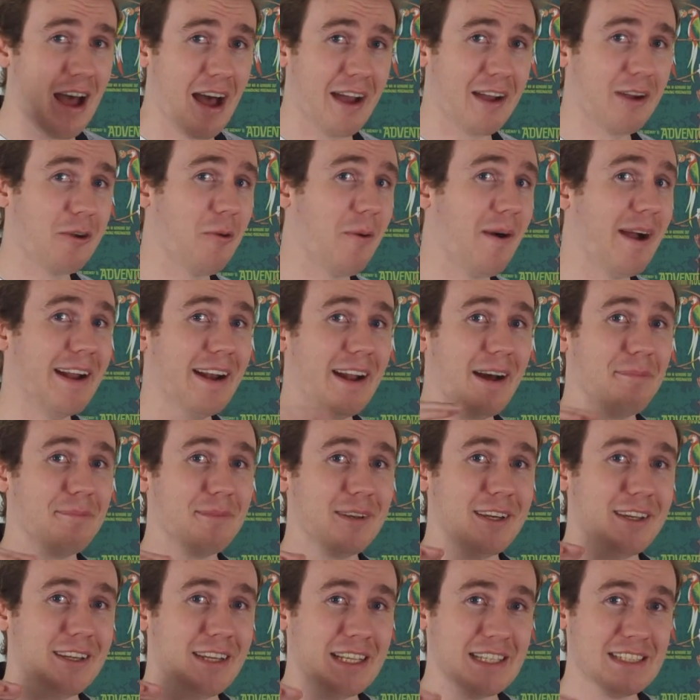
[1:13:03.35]
not quite up
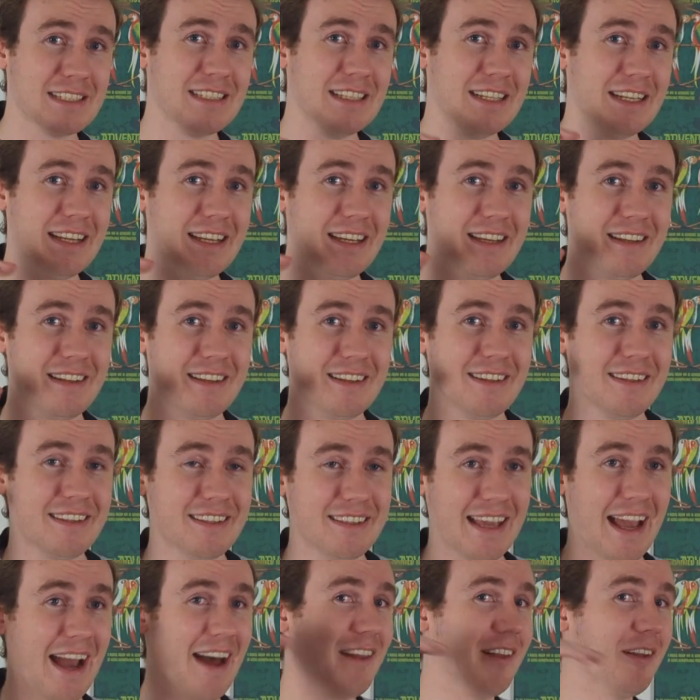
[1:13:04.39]
to Disney
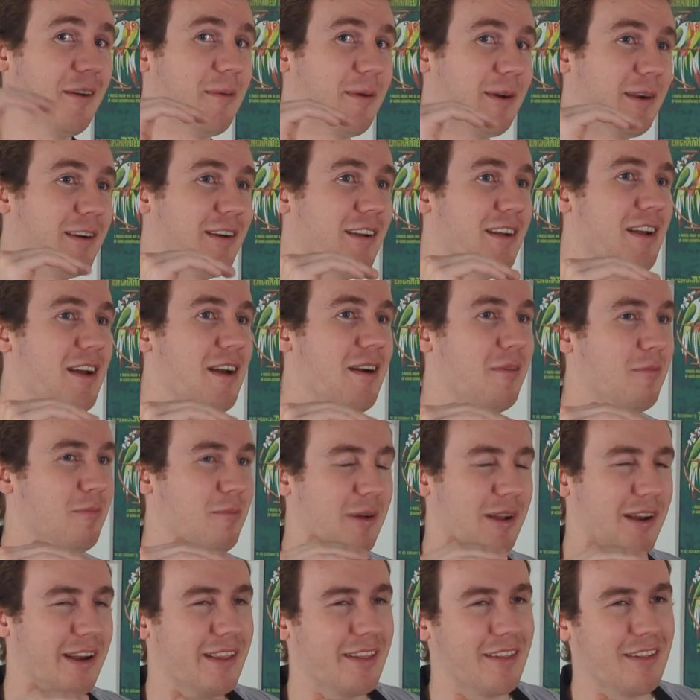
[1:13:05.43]
caliber,
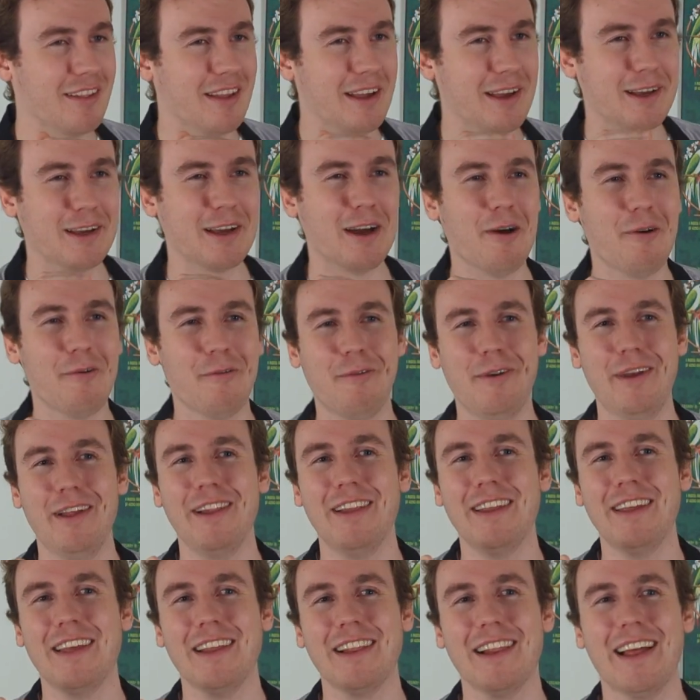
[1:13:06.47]
but it's like a
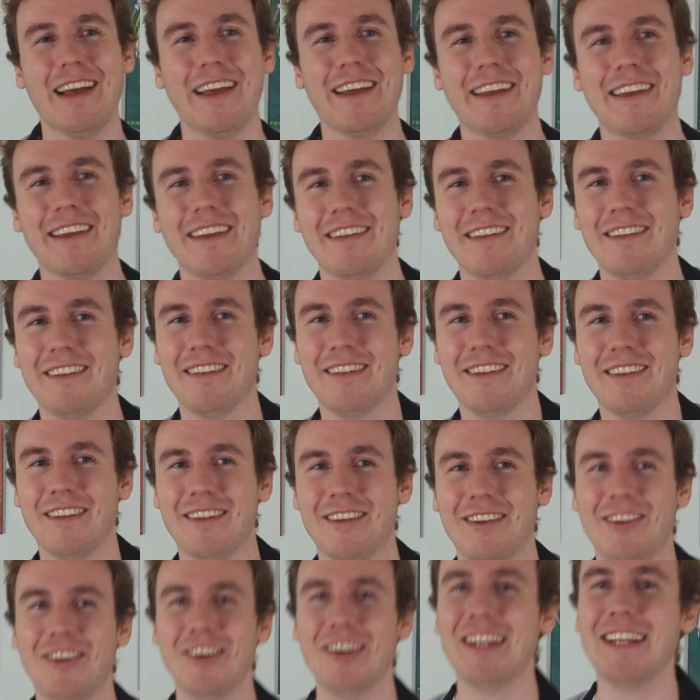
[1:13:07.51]
really like
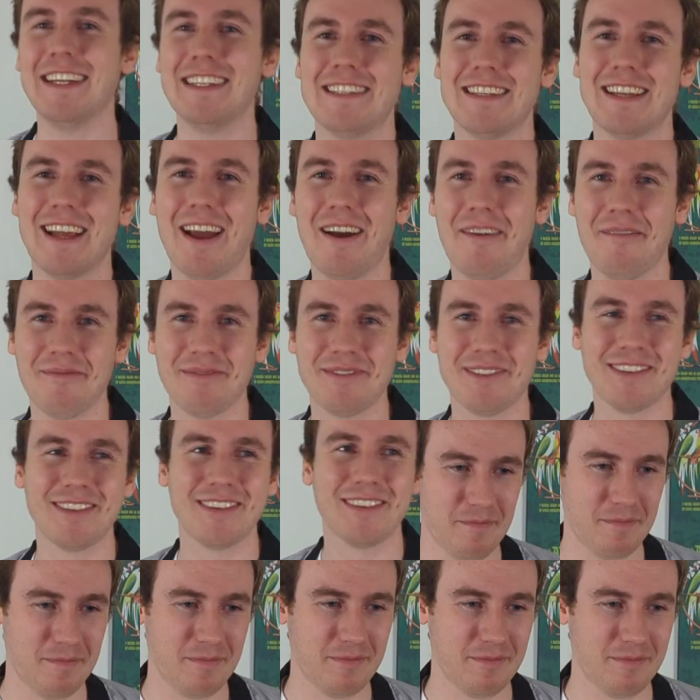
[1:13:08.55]
good attempt.
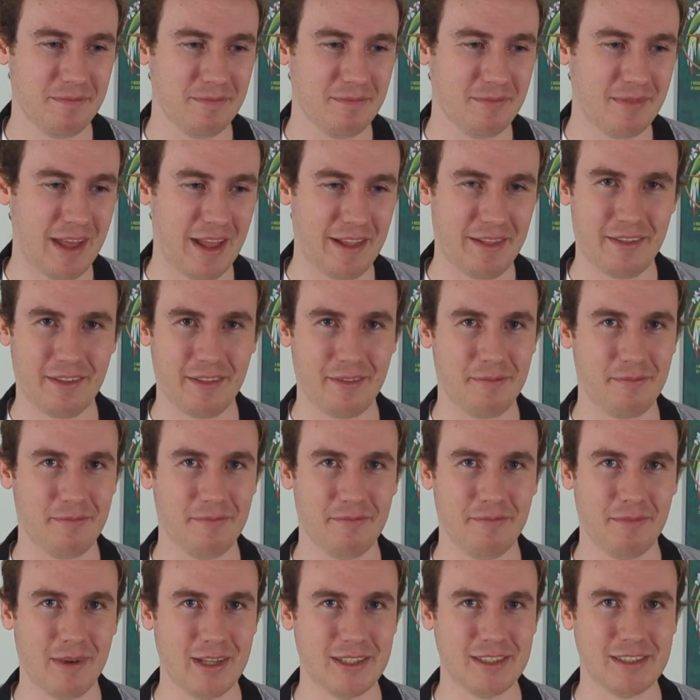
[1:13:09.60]
That's as
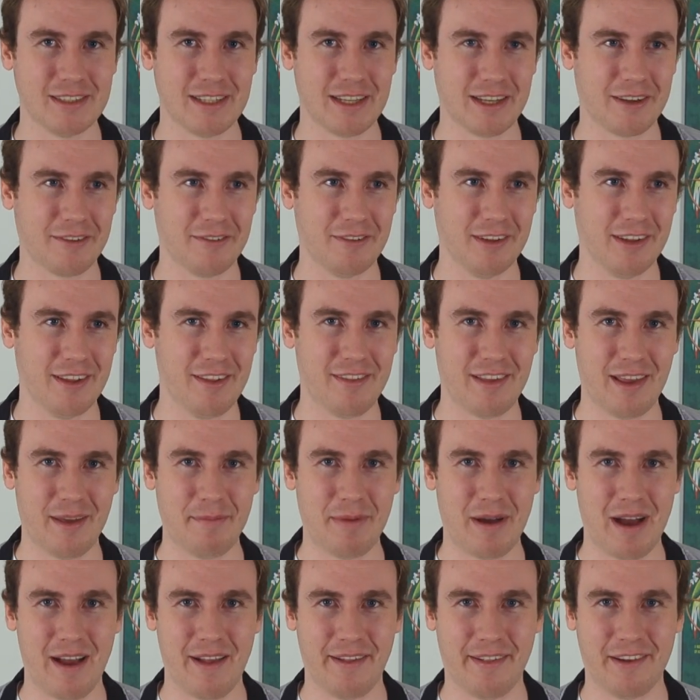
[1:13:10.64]
much as I could really say
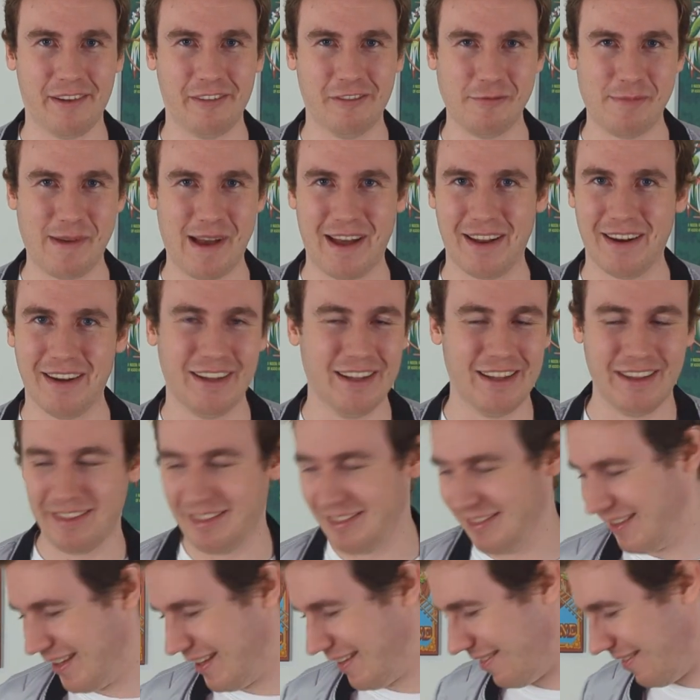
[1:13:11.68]
positive about it.
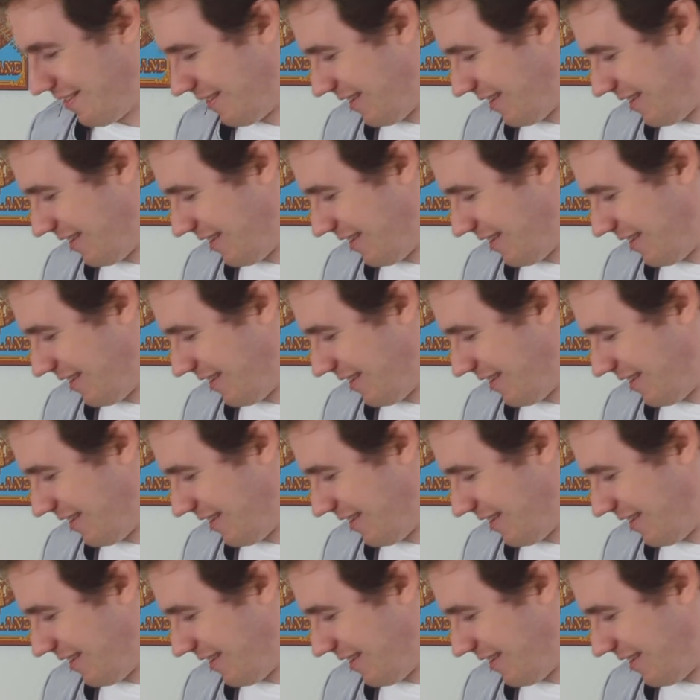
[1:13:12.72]
It